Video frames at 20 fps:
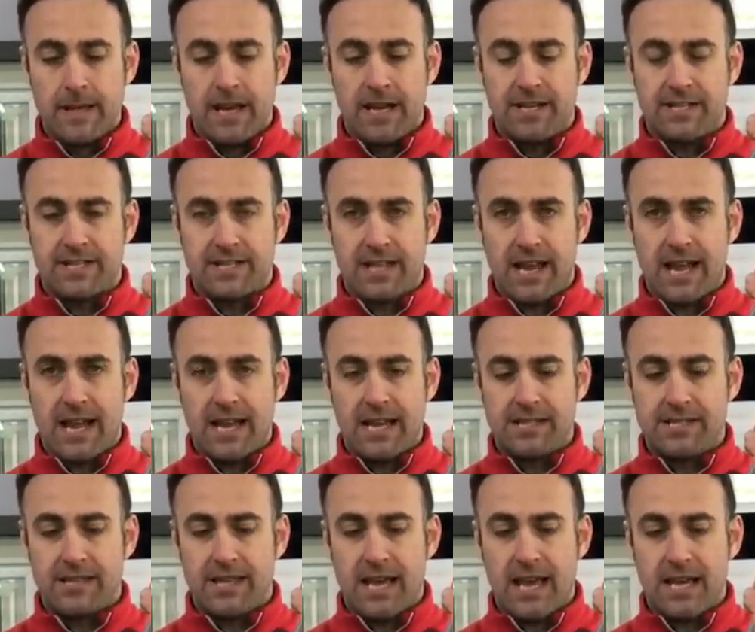and
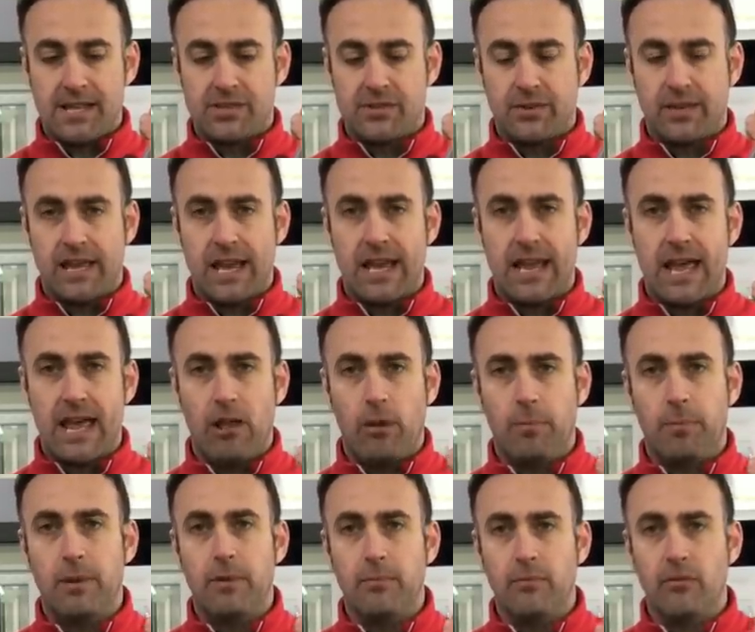size there. So again,
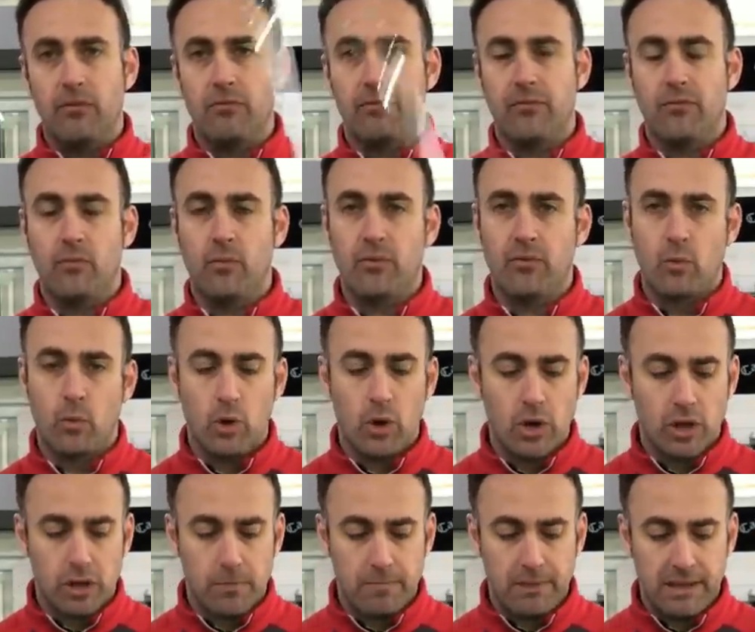helping with, with
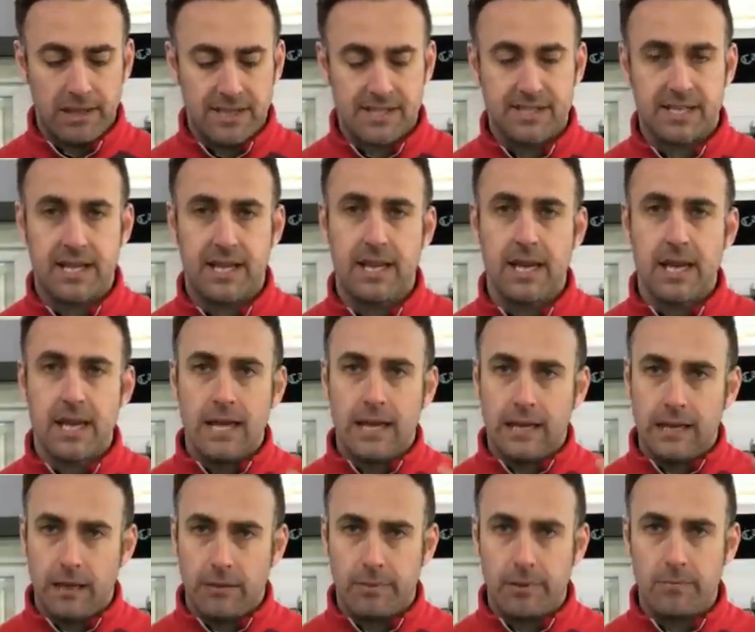workability,
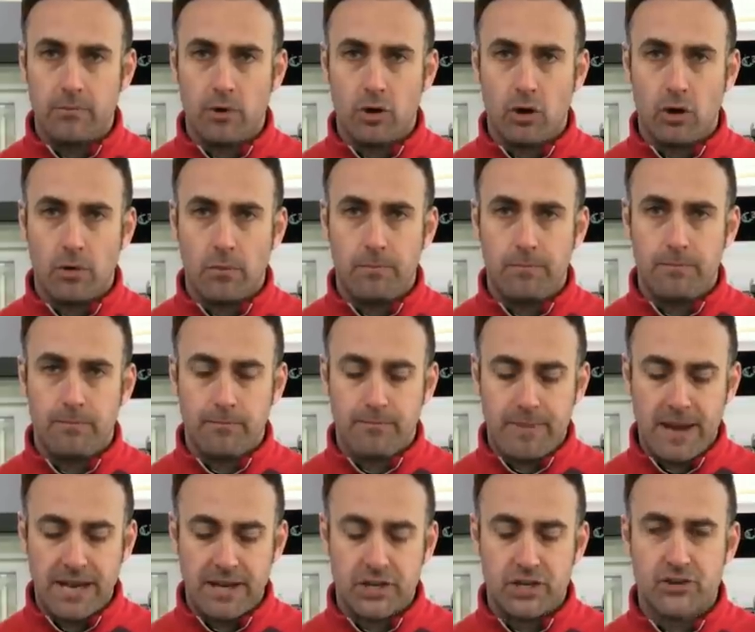a little bit more
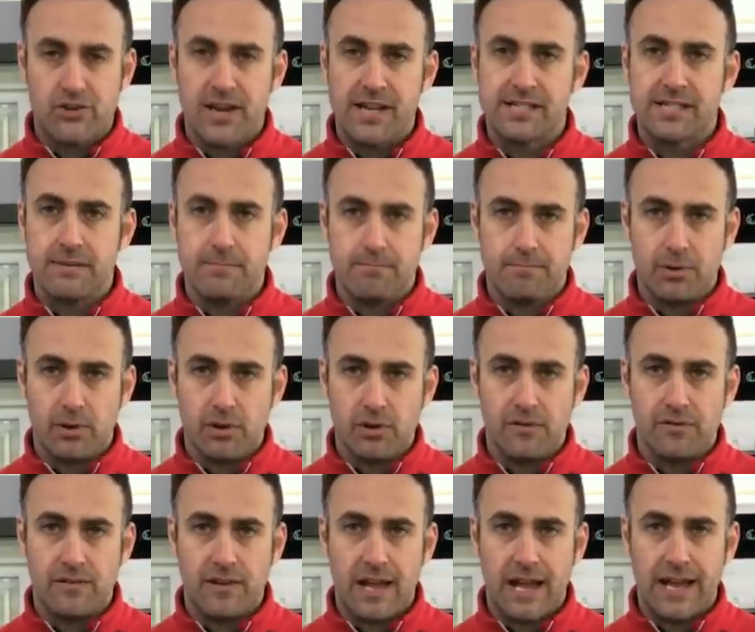penetrating ball
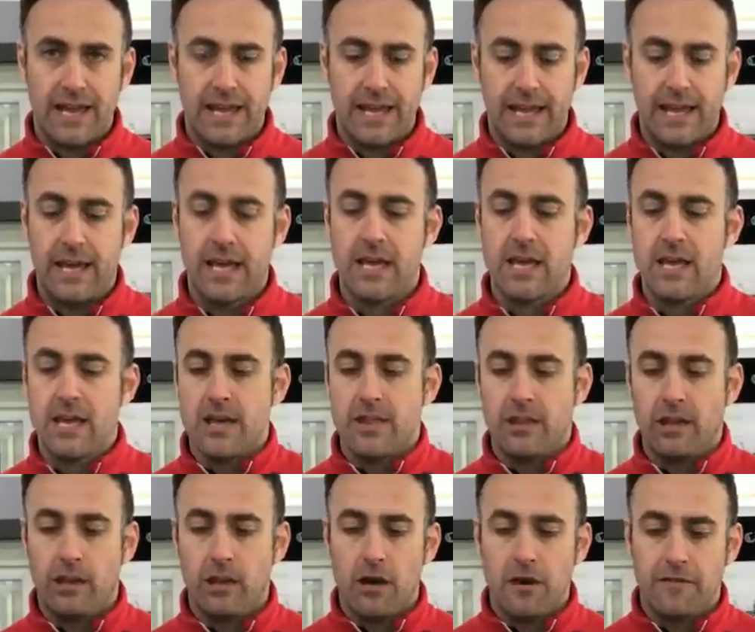flight here.
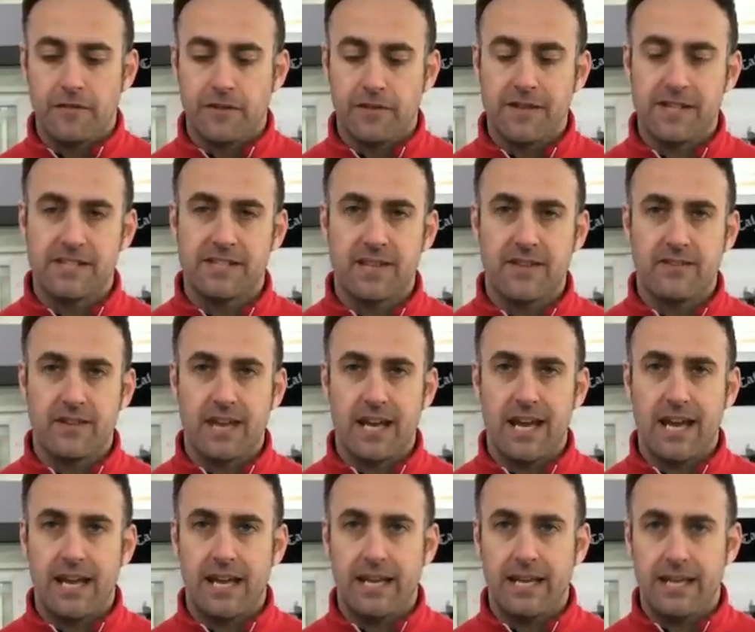The loft on this seven
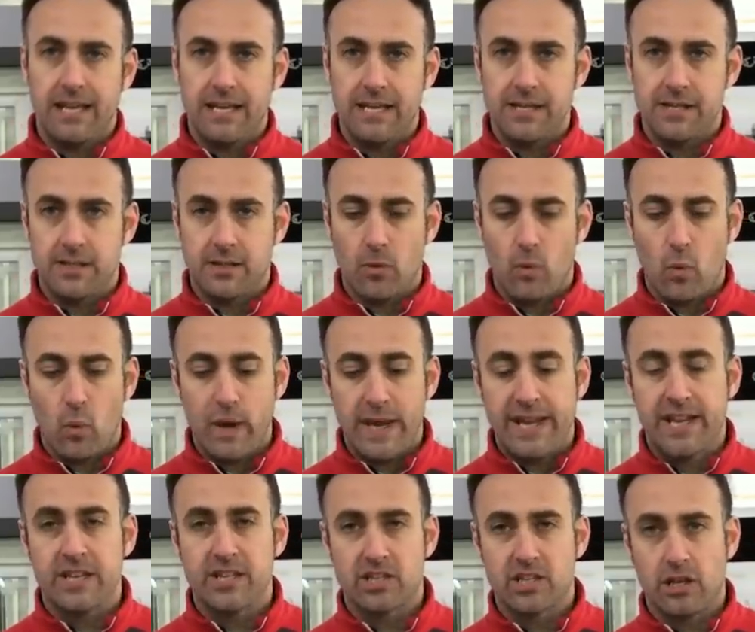iron is the
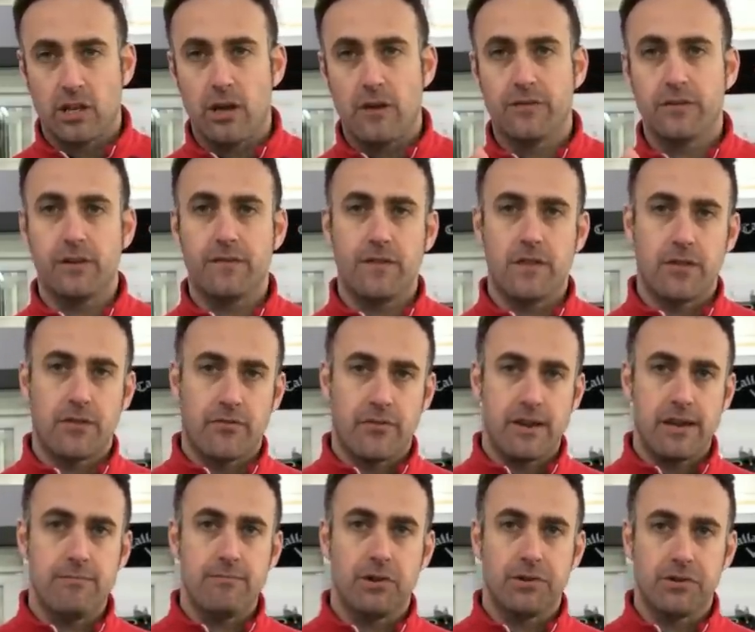weakest loft of the
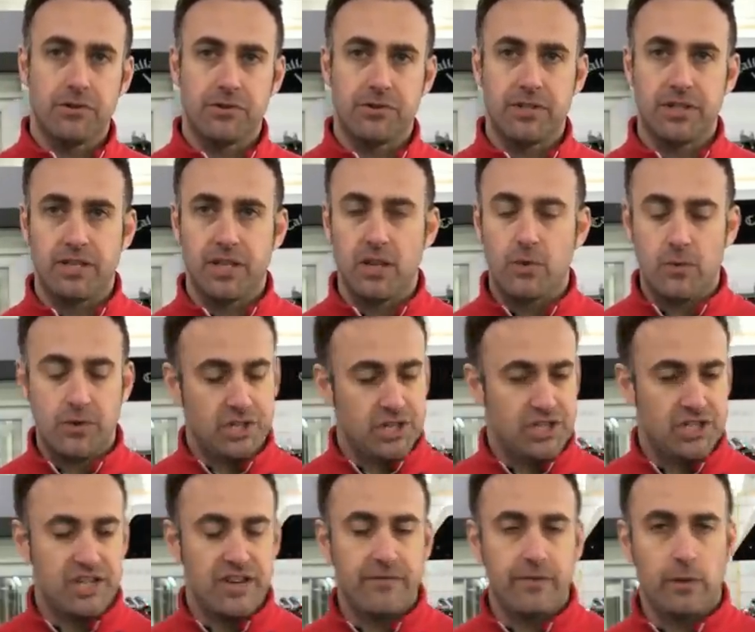three models they do, which is
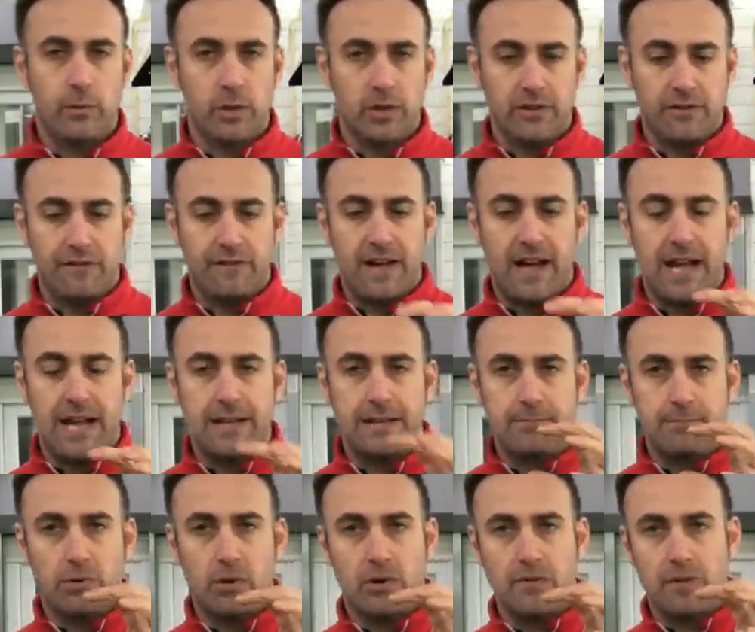generally what you'll find
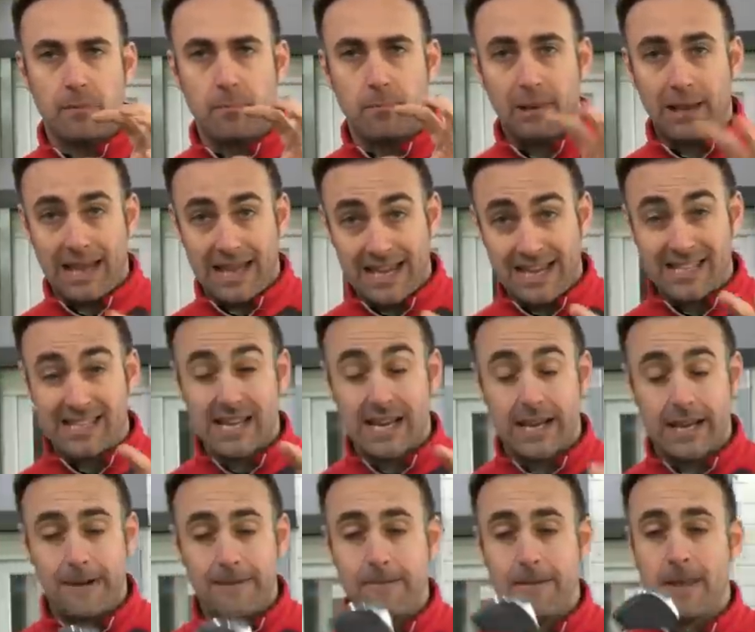in more of the player's
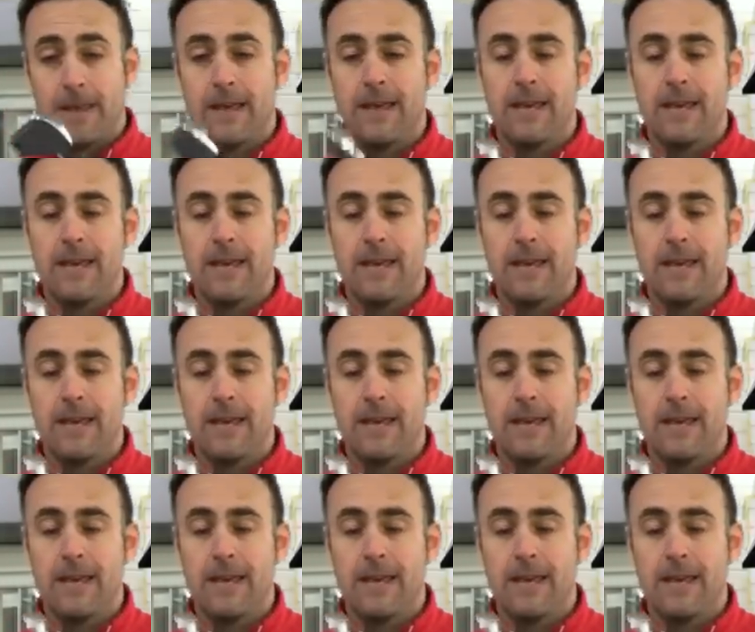iron,